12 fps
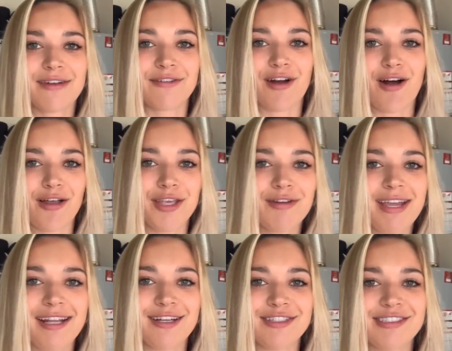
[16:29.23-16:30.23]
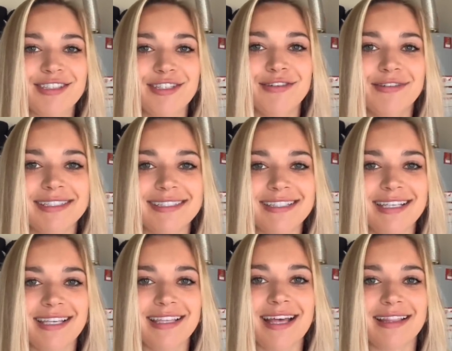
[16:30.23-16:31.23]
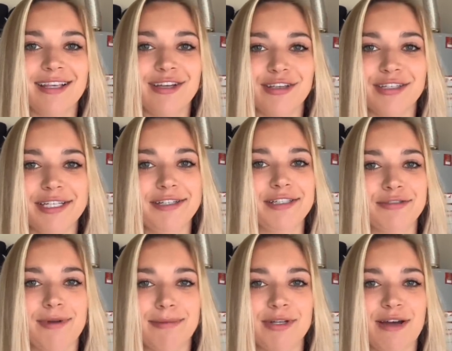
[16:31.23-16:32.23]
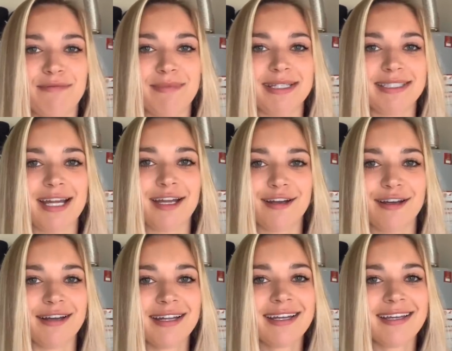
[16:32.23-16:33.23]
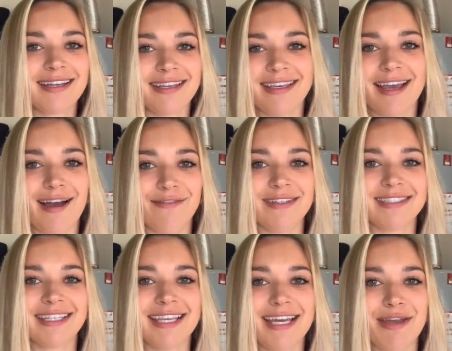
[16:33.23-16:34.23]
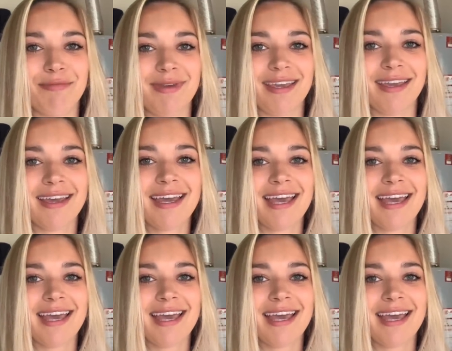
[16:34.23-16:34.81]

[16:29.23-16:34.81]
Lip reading: For all you haters, you can see that the Goodyear is rubbed off my tire. He obviously hit me.